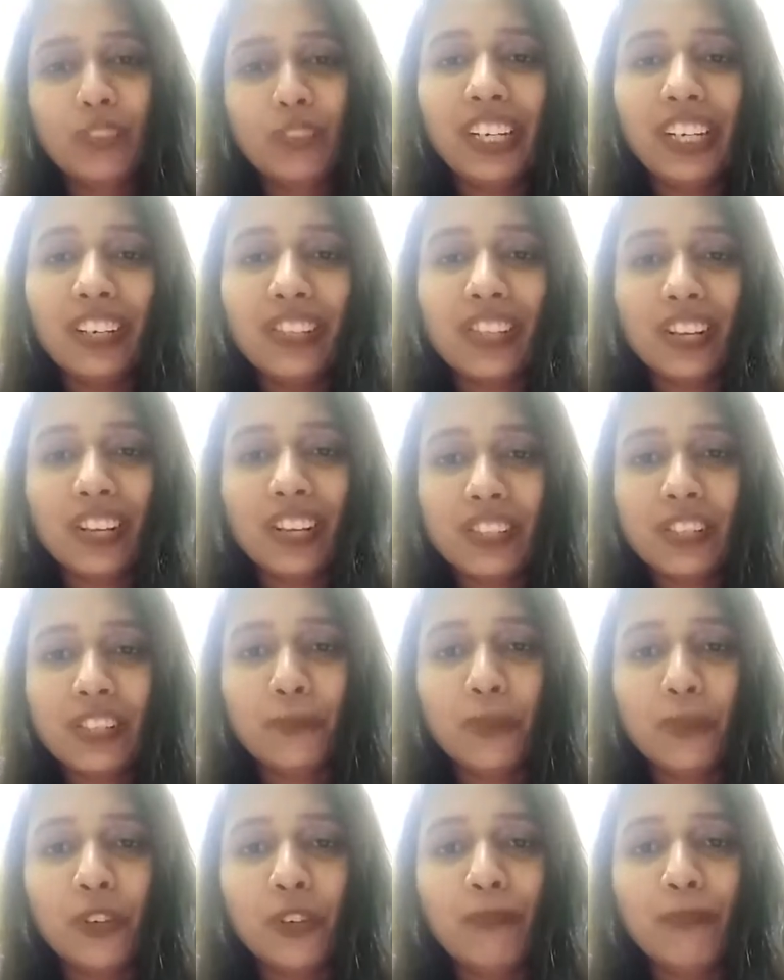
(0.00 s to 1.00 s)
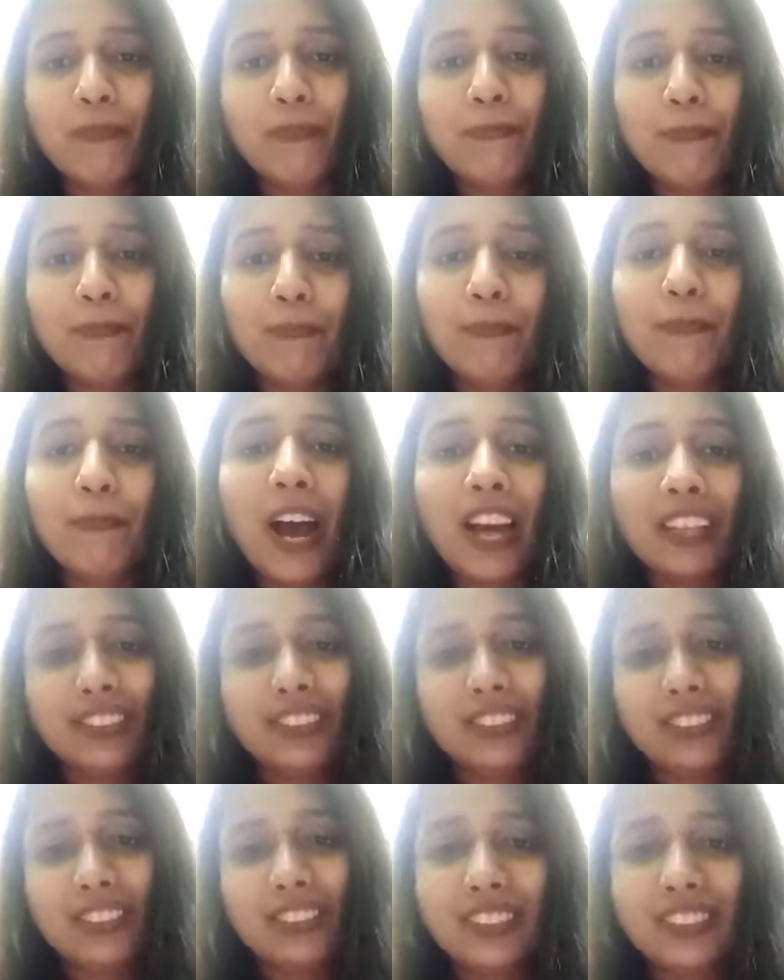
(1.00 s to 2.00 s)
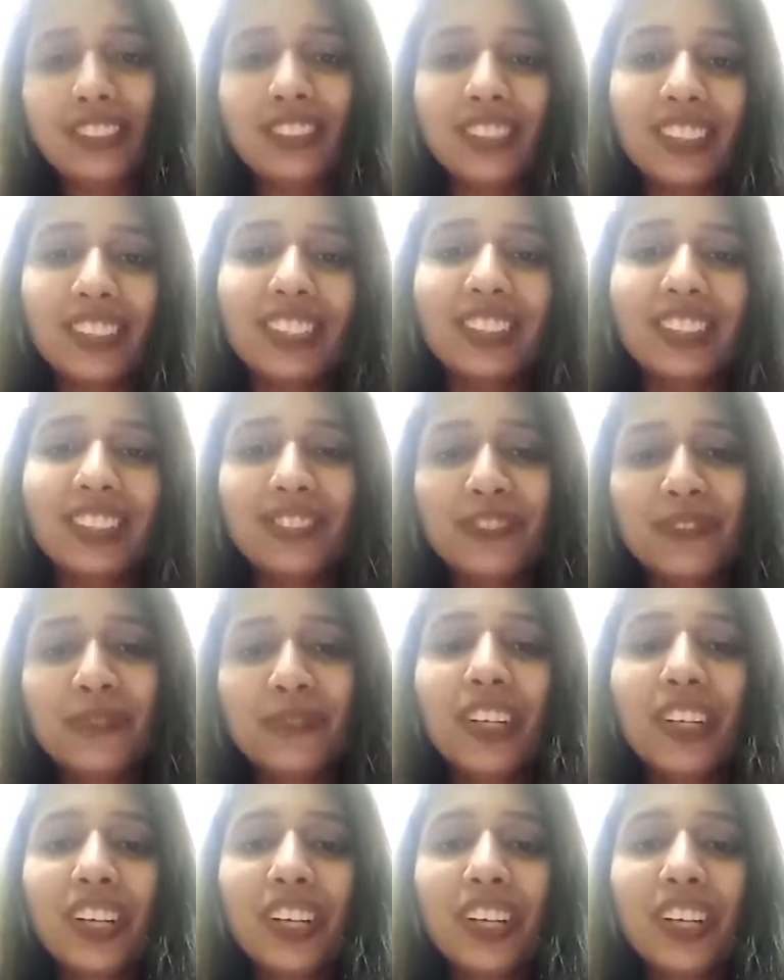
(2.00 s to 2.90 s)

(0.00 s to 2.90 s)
lead a successful path in